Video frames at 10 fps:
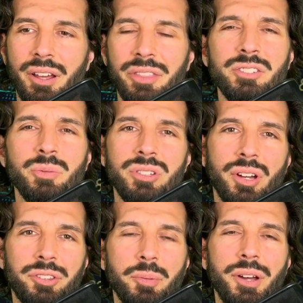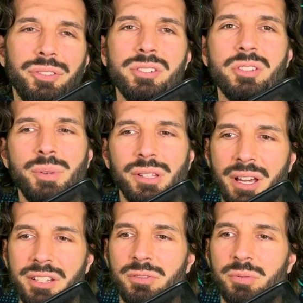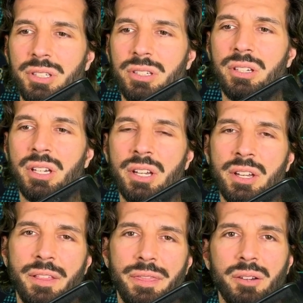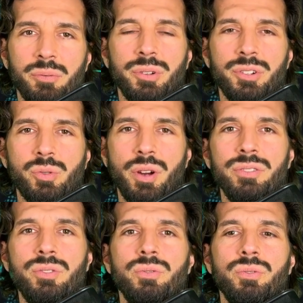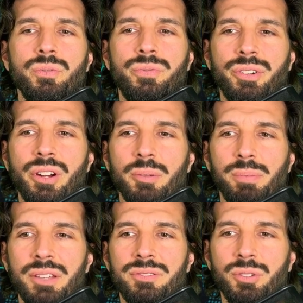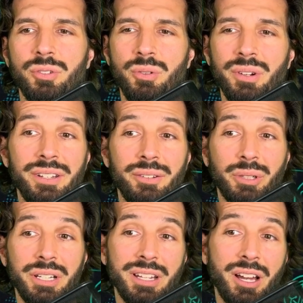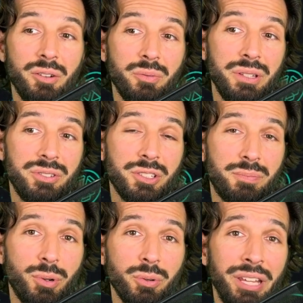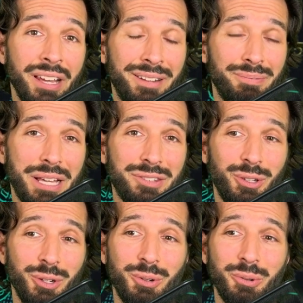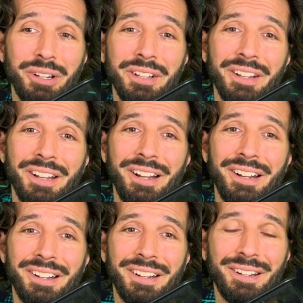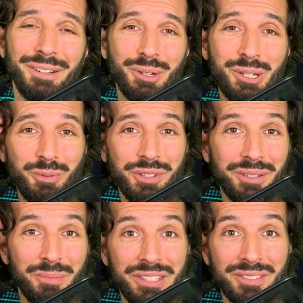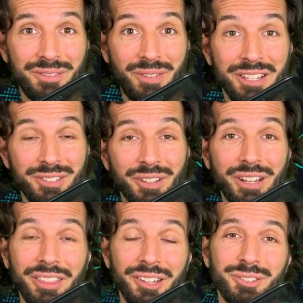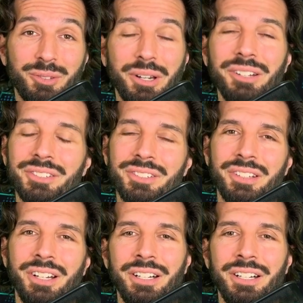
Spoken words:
I think so. We talked about this a bit last week, that we're trying to figure out a plateau. And right now we just broke that plateau, which was a bit faster than I thought, to be honest.